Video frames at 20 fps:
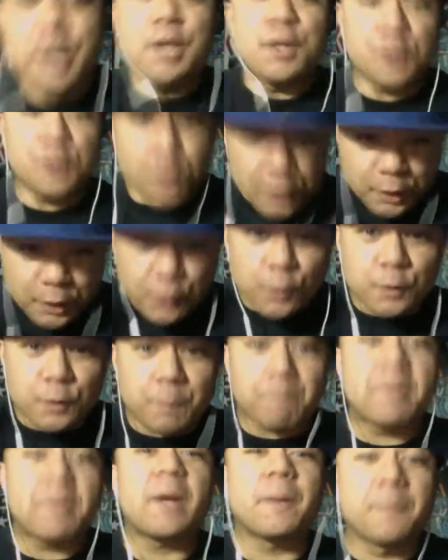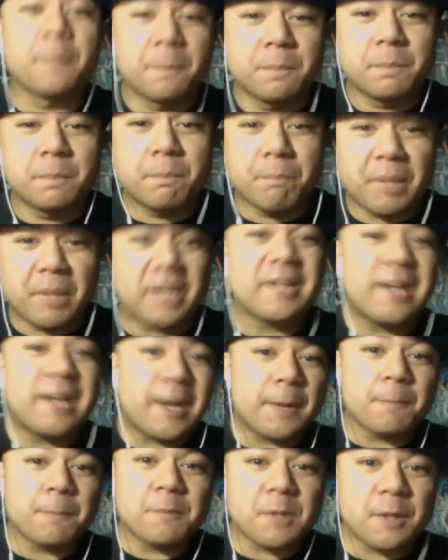You look at all the big
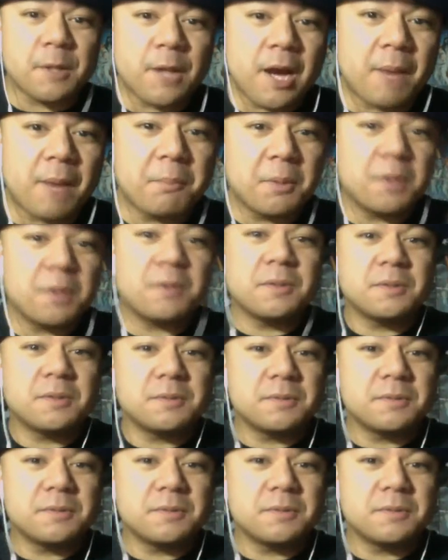names in NABA